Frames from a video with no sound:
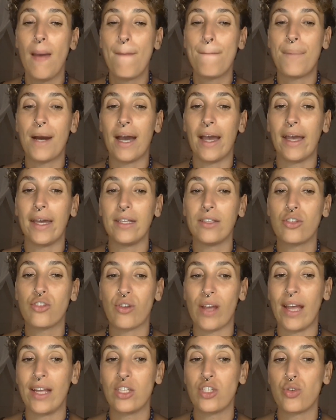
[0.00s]
by
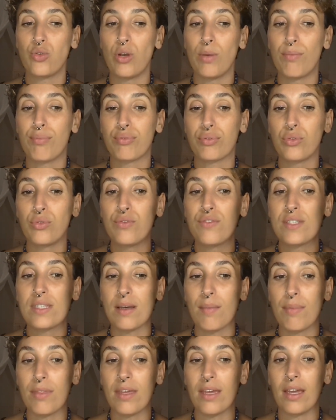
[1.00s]
trying to improve
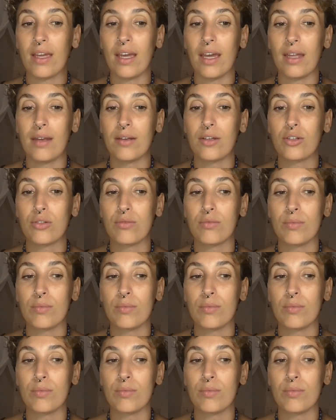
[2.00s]
something and